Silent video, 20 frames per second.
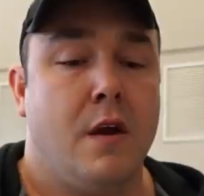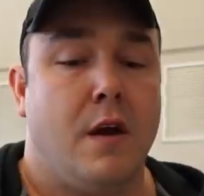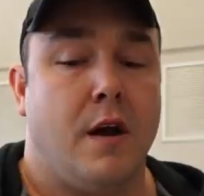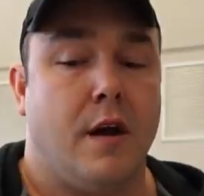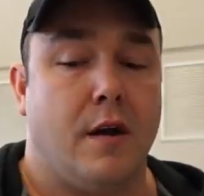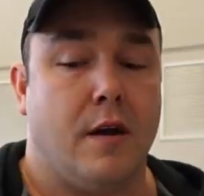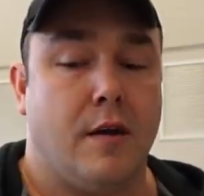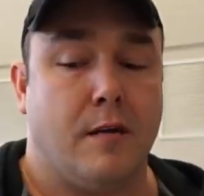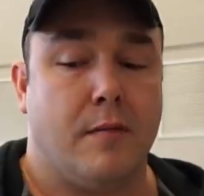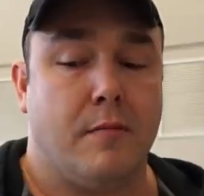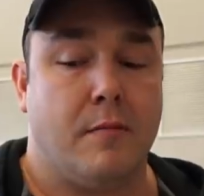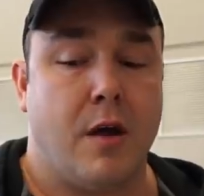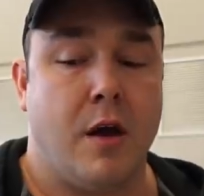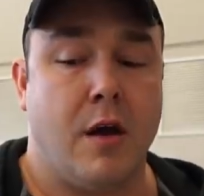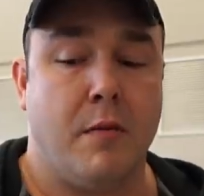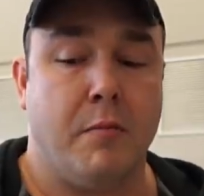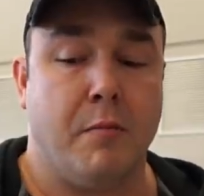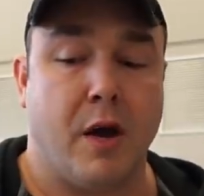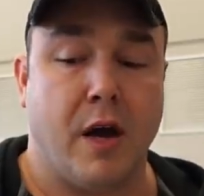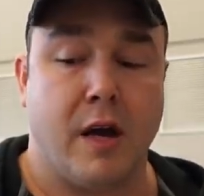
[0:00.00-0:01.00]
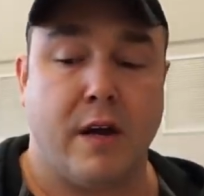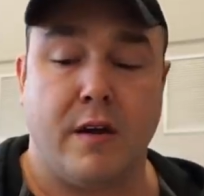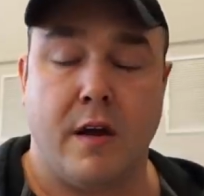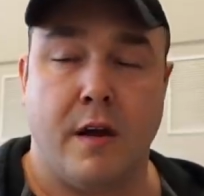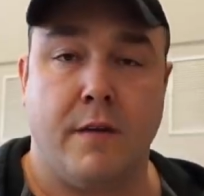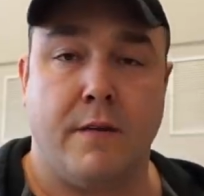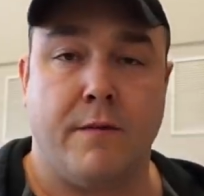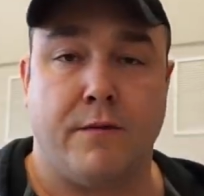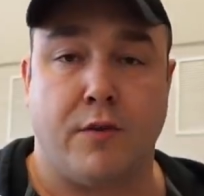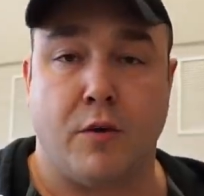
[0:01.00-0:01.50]
um, but
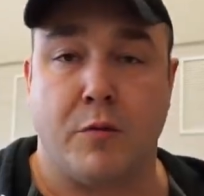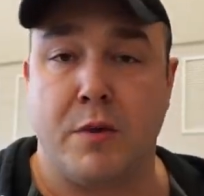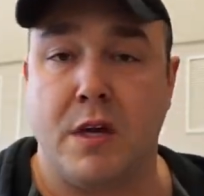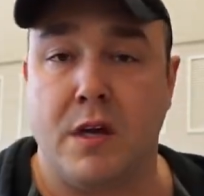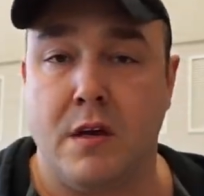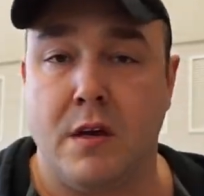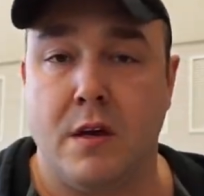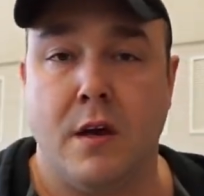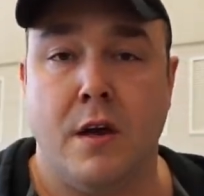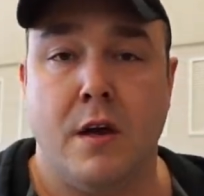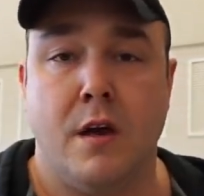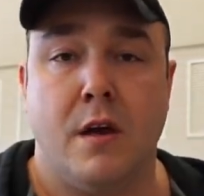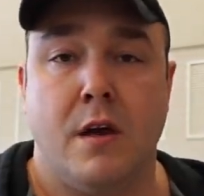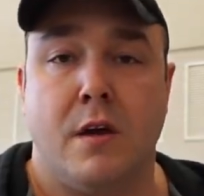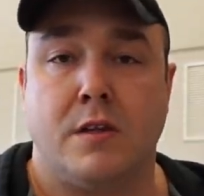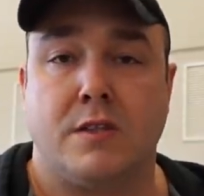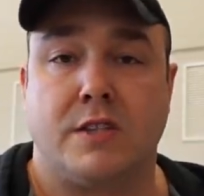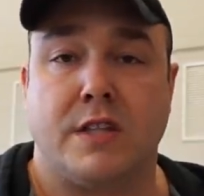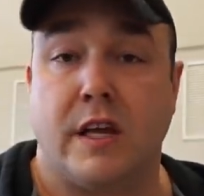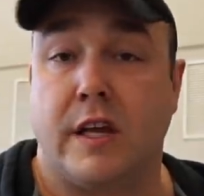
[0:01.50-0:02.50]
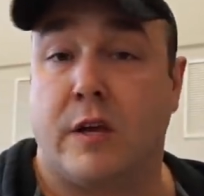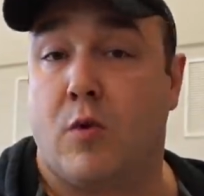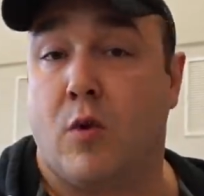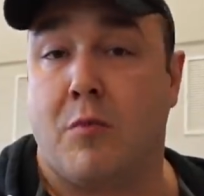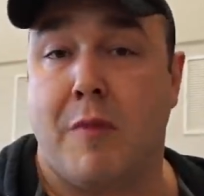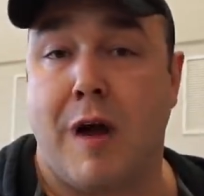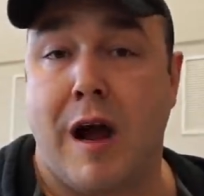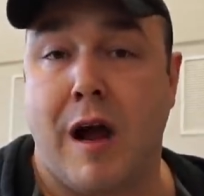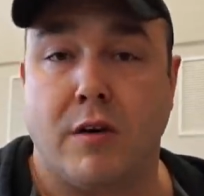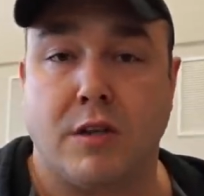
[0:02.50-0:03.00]
for me, say like
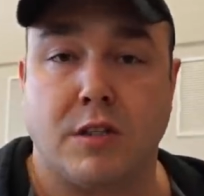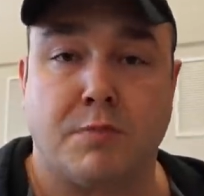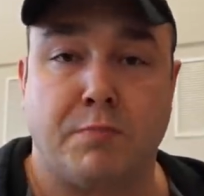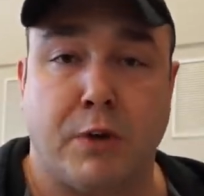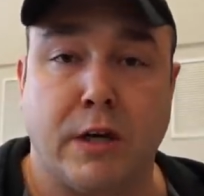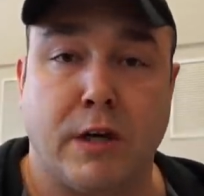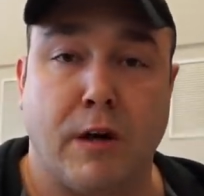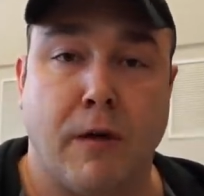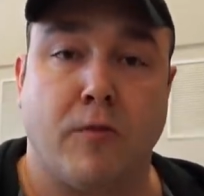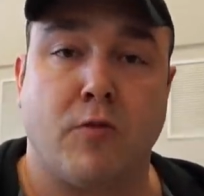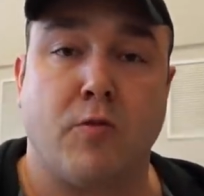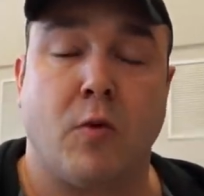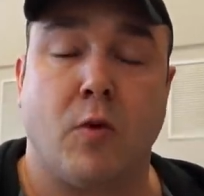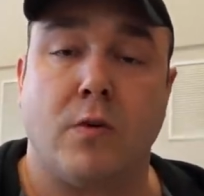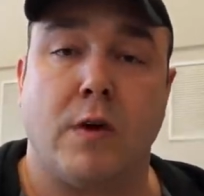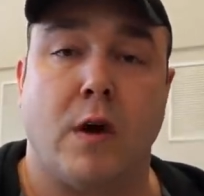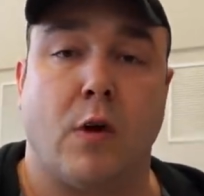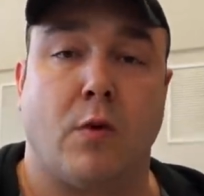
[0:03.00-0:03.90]
one mile is pretty comfortable.